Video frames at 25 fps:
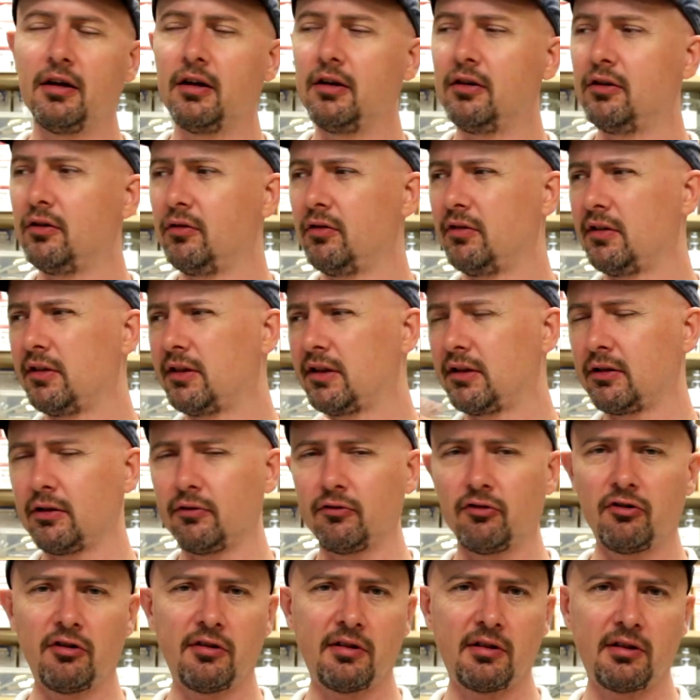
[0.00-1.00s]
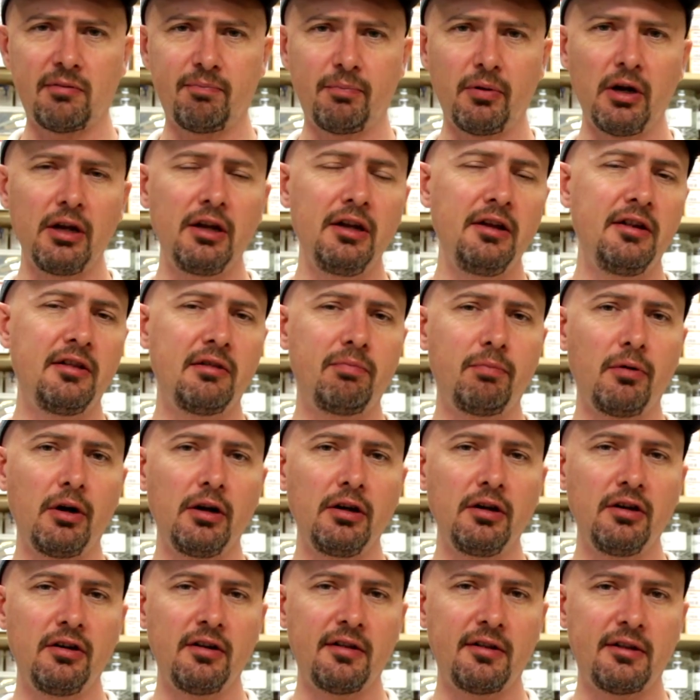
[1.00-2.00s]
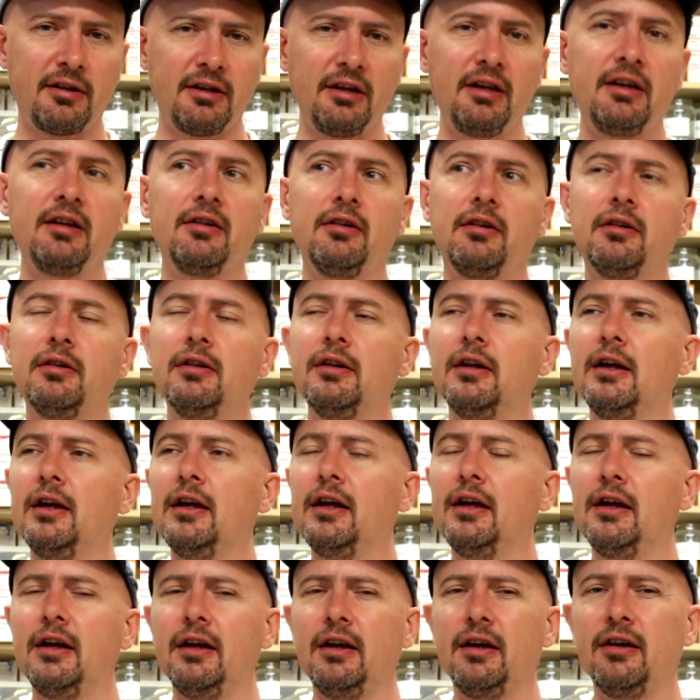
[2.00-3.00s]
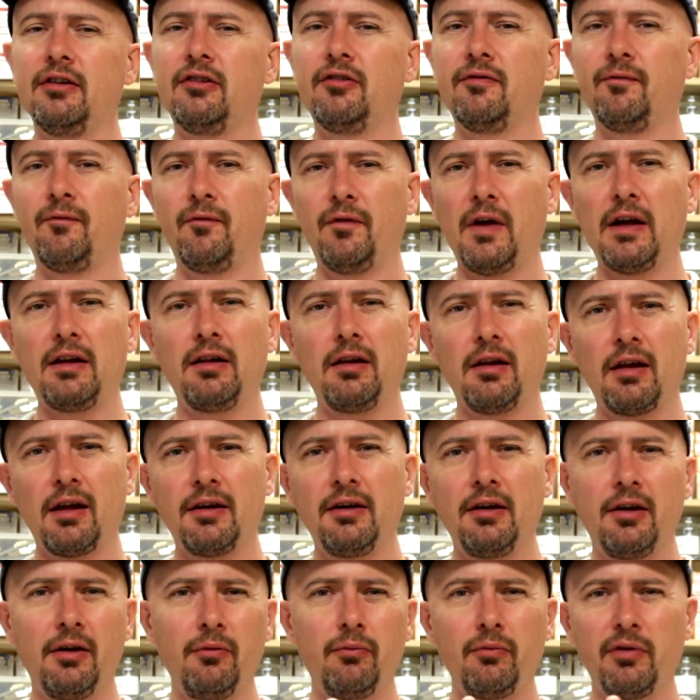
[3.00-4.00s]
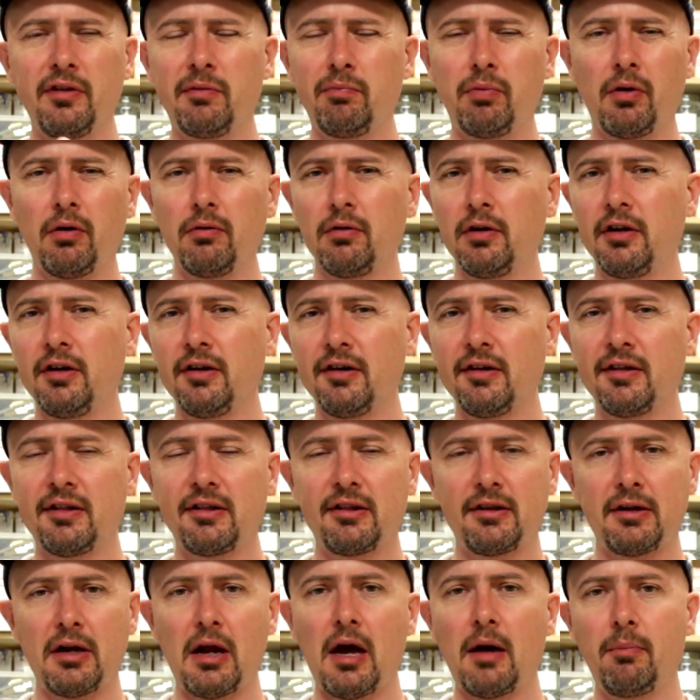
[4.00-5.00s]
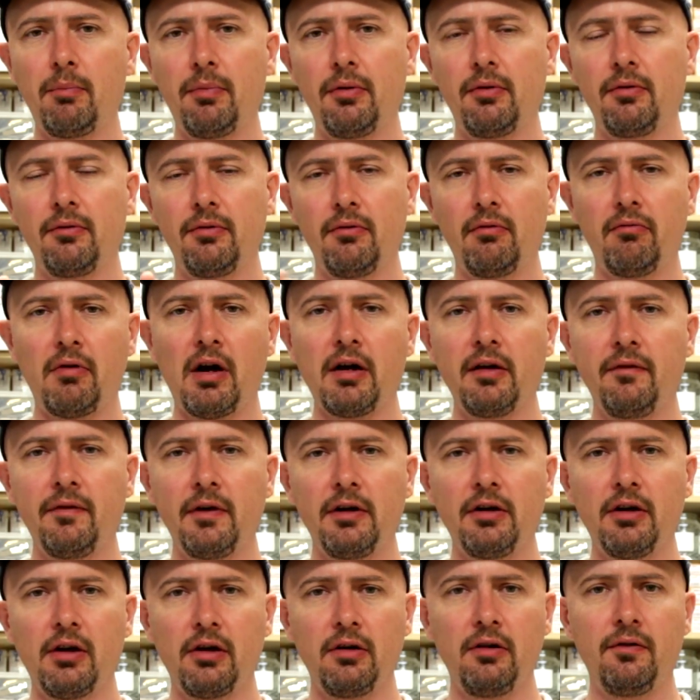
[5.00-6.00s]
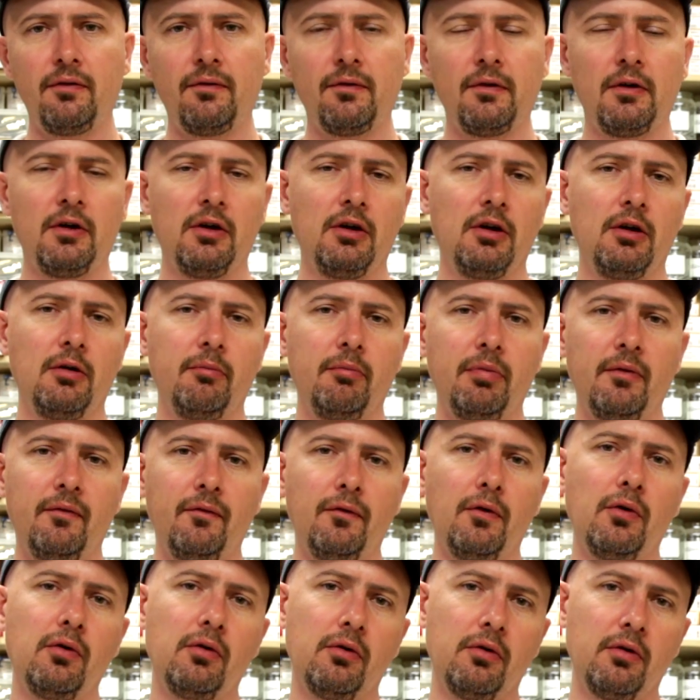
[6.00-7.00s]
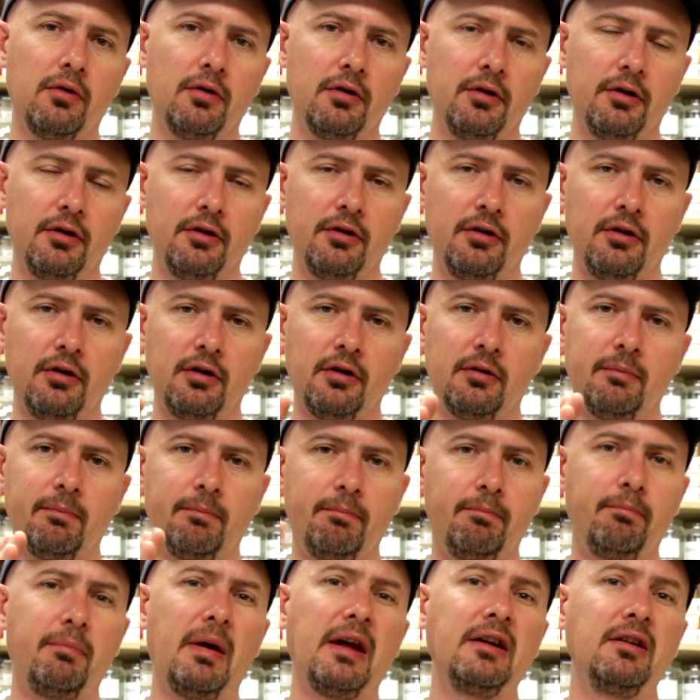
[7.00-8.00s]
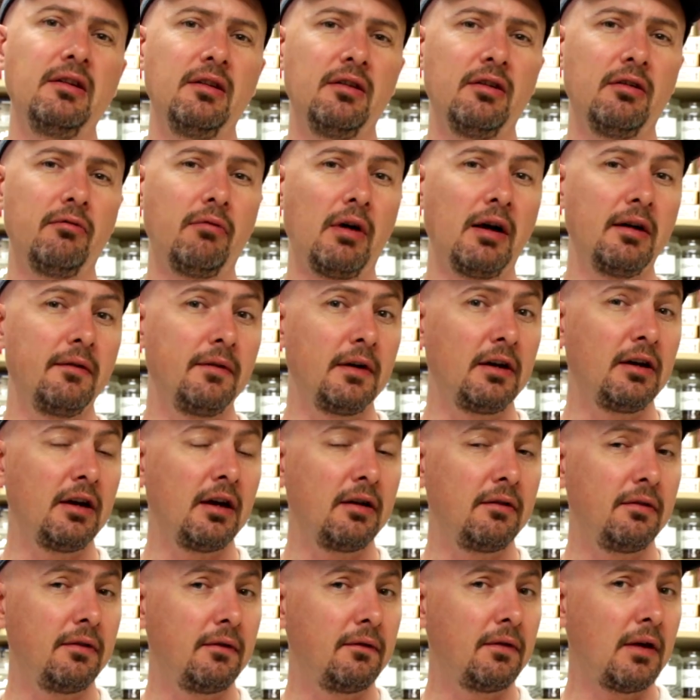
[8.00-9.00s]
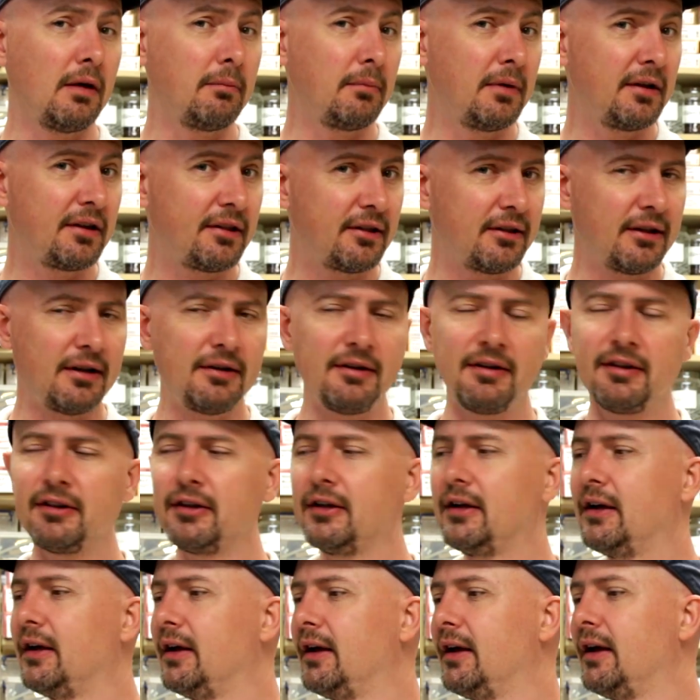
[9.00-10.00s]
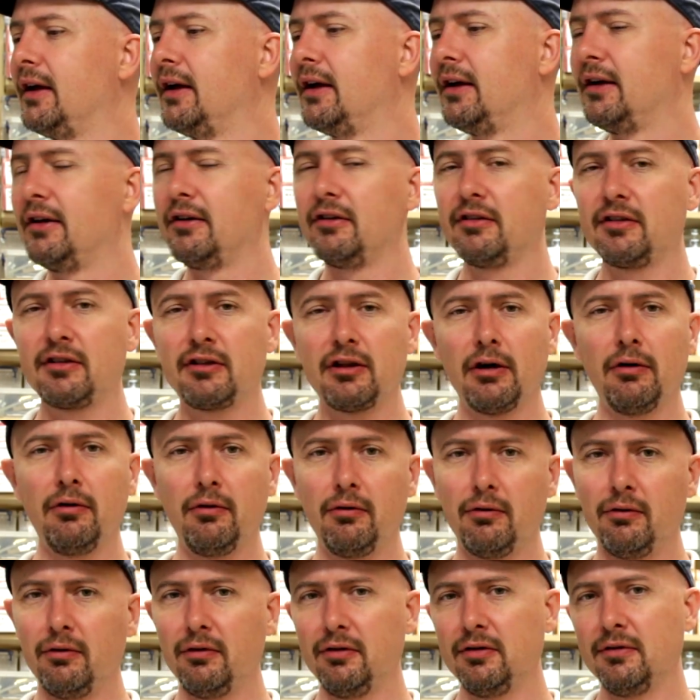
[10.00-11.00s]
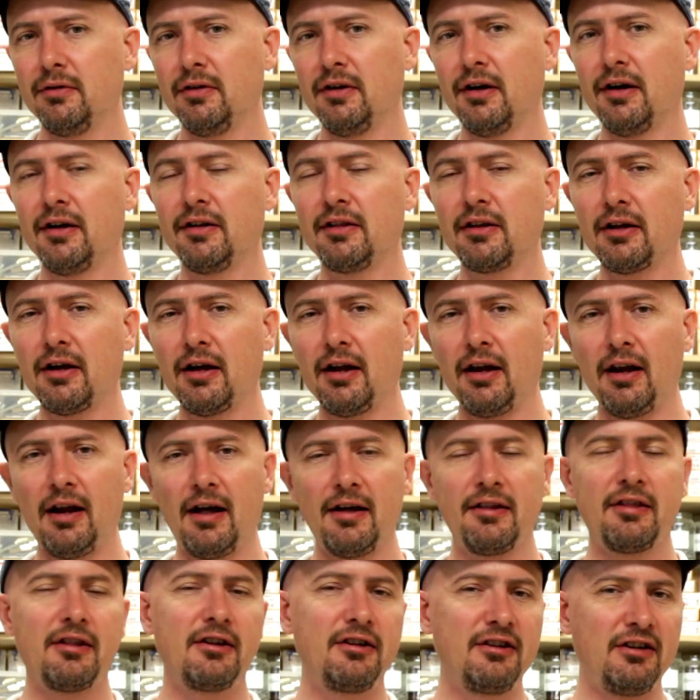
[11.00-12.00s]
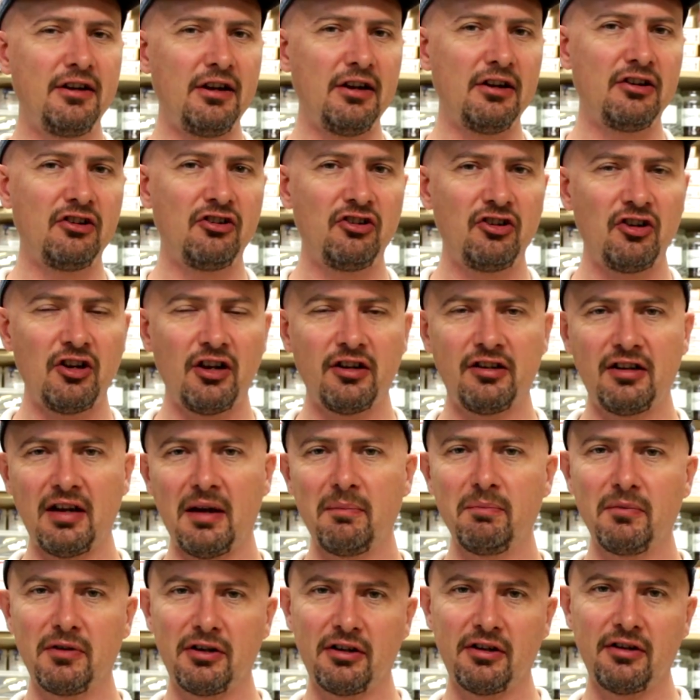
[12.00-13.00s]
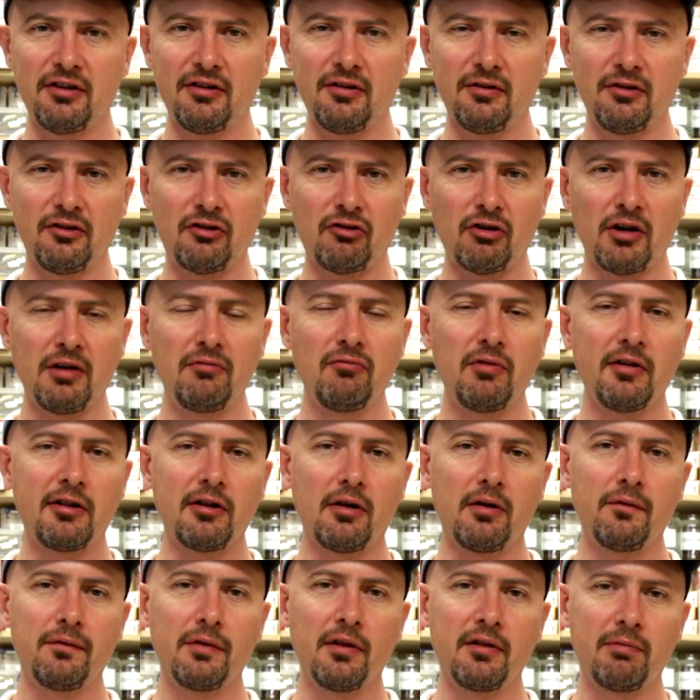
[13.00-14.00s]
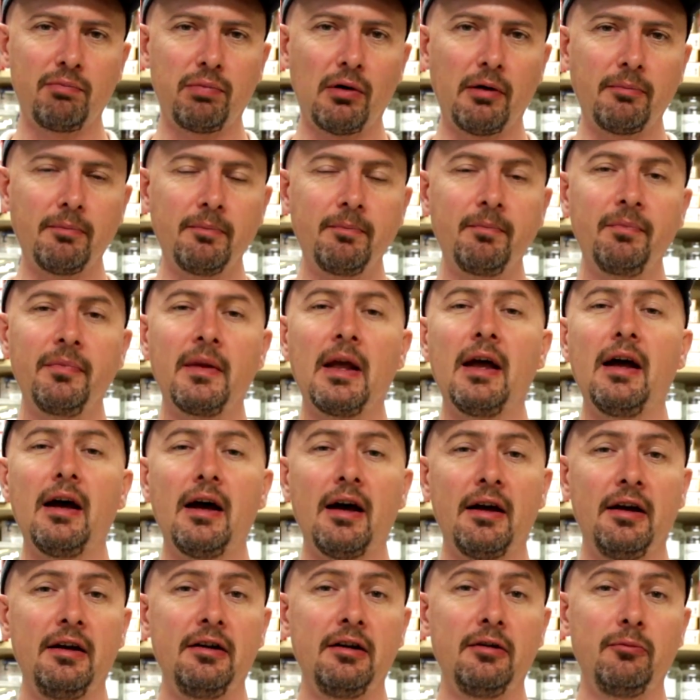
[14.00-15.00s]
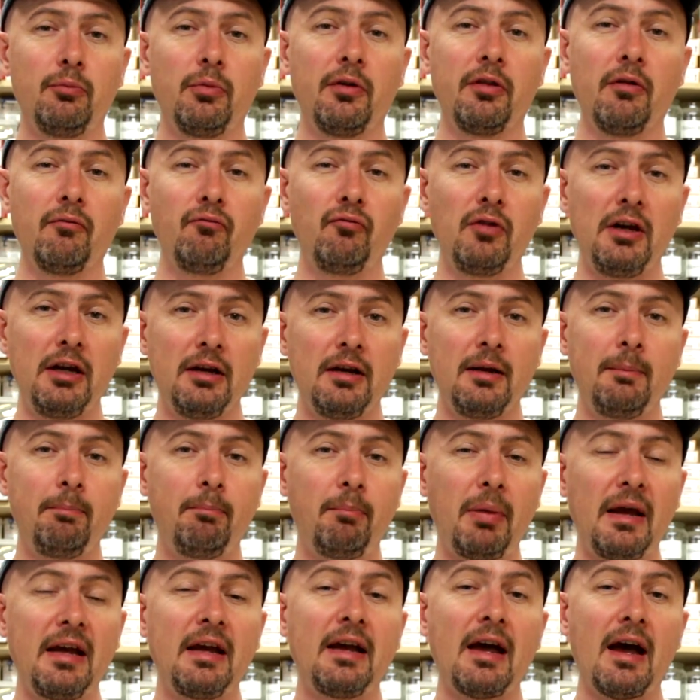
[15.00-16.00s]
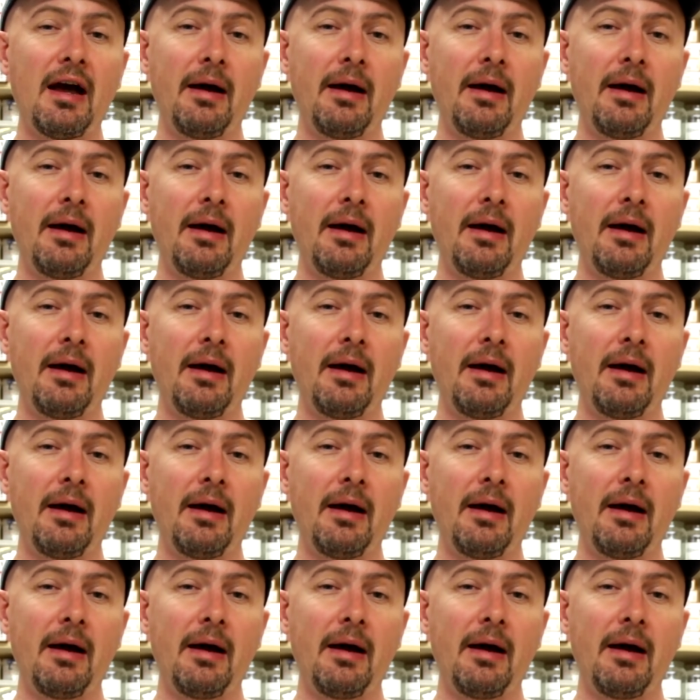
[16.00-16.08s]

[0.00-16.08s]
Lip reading: And it's such springed steel, it felt like it was probably going to snap the riving knife before it bent the riving knife, if that makes sense. So, as a last ditch attempt to try and resolve this problem, I hit it with a really big